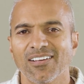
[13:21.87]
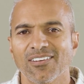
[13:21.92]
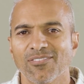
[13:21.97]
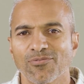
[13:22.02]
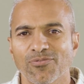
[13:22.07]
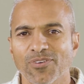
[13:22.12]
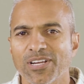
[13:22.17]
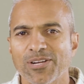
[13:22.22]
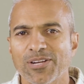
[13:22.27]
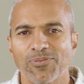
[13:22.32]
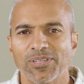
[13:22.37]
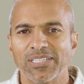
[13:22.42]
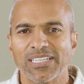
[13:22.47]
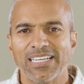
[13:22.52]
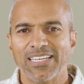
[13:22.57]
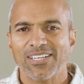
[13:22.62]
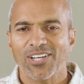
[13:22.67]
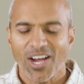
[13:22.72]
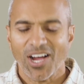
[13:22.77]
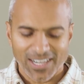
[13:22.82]

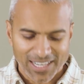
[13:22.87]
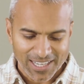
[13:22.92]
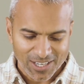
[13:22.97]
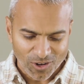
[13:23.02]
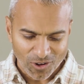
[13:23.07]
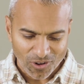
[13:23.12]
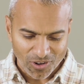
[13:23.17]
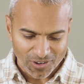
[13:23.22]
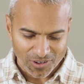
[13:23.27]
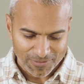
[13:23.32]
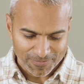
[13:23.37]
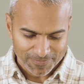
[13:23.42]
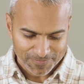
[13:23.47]
frequently, not at all.